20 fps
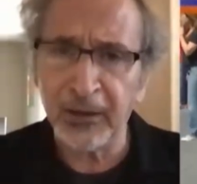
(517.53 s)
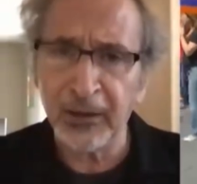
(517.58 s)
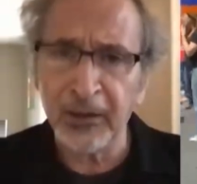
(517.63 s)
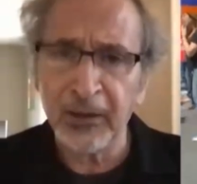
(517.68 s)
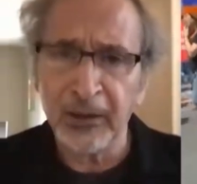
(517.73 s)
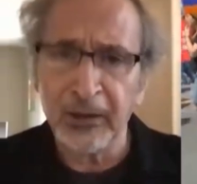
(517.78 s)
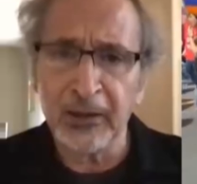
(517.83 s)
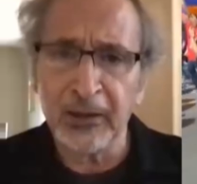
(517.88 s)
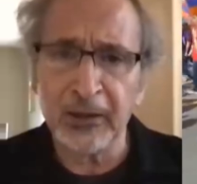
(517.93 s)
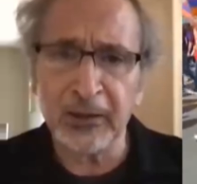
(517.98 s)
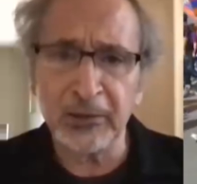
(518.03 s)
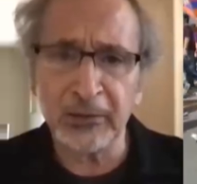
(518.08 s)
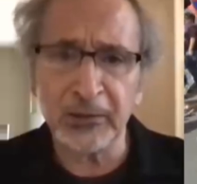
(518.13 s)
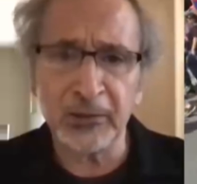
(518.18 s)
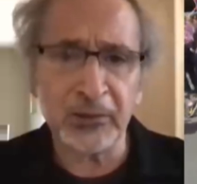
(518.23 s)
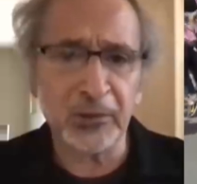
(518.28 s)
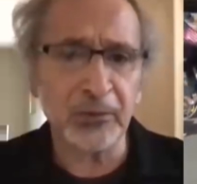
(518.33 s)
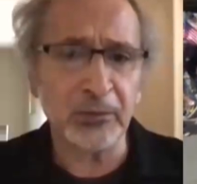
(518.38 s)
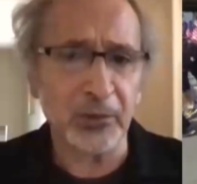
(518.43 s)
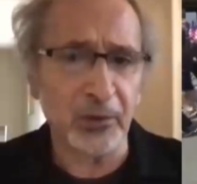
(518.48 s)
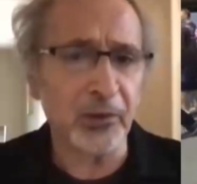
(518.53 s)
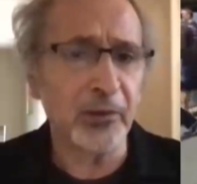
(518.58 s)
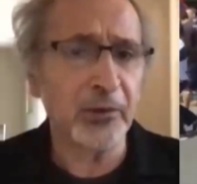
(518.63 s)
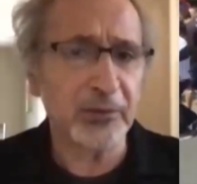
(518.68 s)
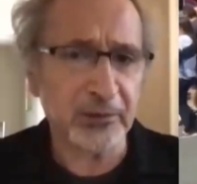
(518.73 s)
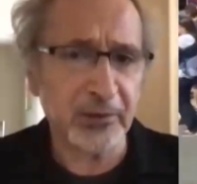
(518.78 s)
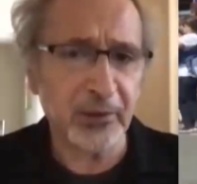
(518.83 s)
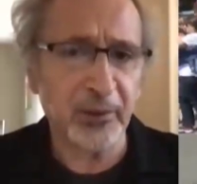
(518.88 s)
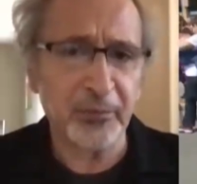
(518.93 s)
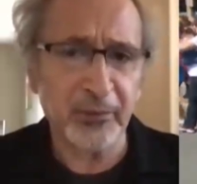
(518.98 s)
Hitler
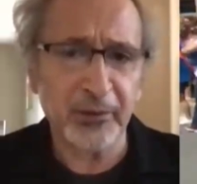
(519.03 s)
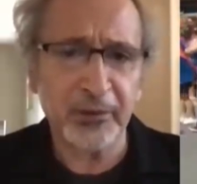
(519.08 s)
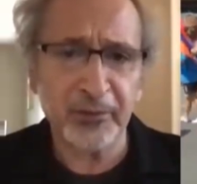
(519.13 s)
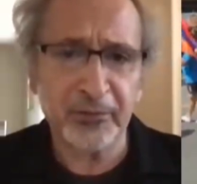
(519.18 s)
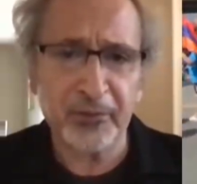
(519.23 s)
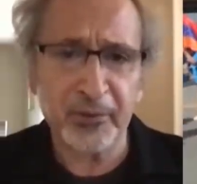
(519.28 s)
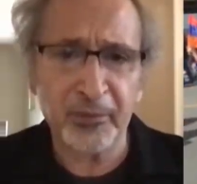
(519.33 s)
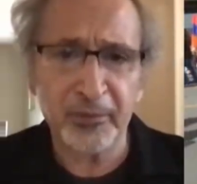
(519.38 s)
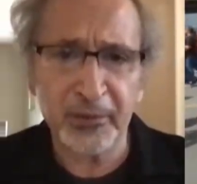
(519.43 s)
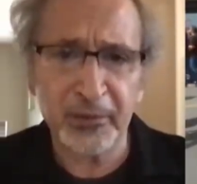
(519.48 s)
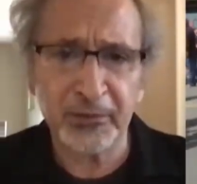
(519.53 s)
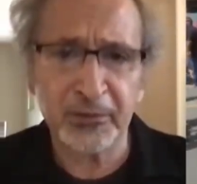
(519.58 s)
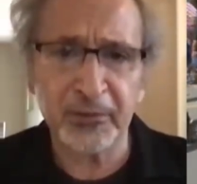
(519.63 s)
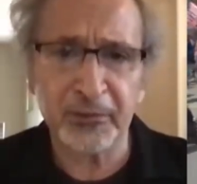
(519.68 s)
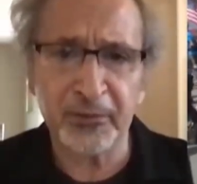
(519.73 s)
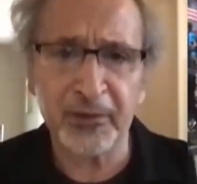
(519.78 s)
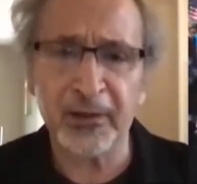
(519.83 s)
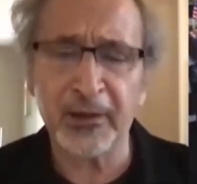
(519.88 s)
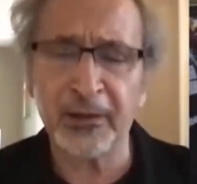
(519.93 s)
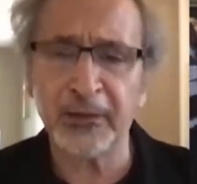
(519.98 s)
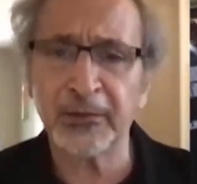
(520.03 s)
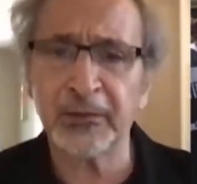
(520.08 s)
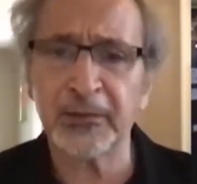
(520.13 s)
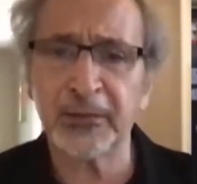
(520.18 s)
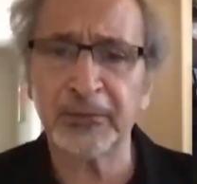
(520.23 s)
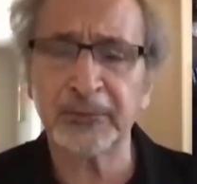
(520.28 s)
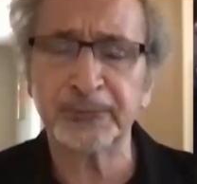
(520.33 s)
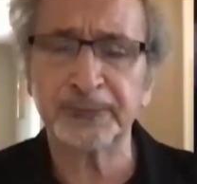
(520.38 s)
learned something from this event.